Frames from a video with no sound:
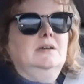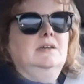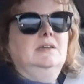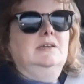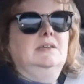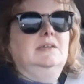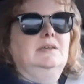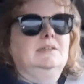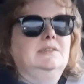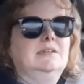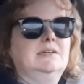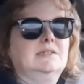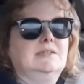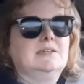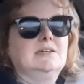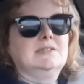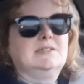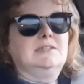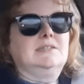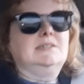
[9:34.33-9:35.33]
in
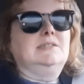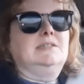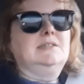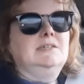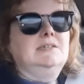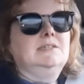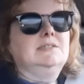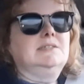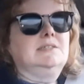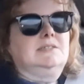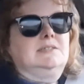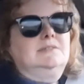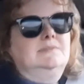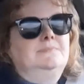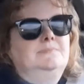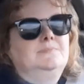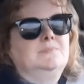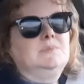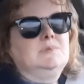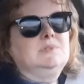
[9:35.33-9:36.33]
the cities.
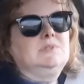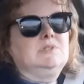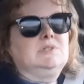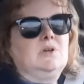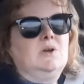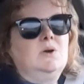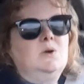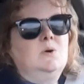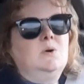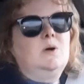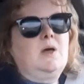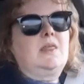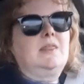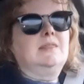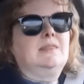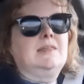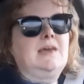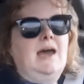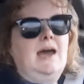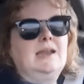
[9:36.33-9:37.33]
So
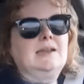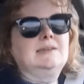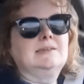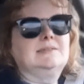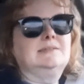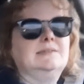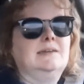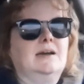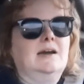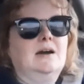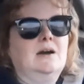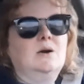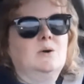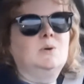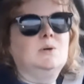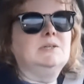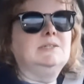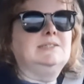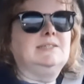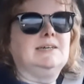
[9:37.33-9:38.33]
that is now
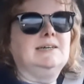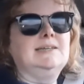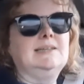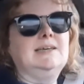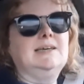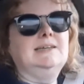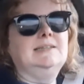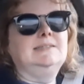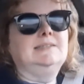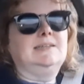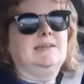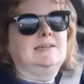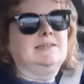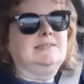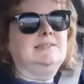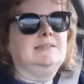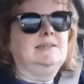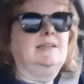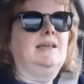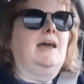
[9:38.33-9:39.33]
done and
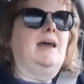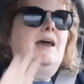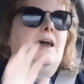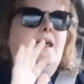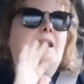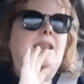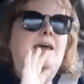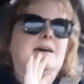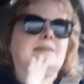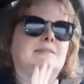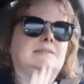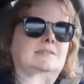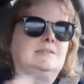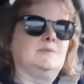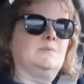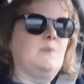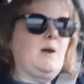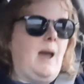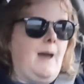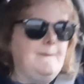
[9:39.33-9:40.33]
dusted and
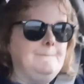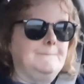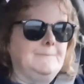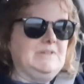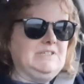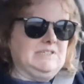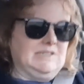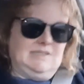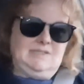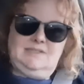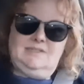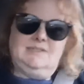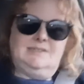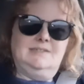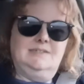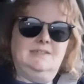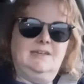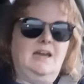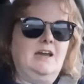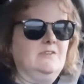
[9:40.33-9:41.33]
swept
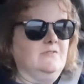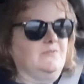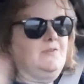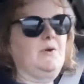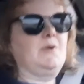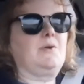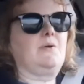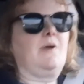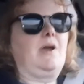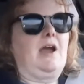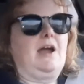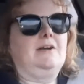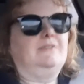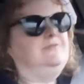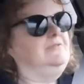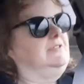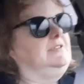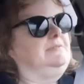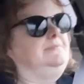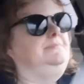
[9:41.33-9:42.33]
and photographed.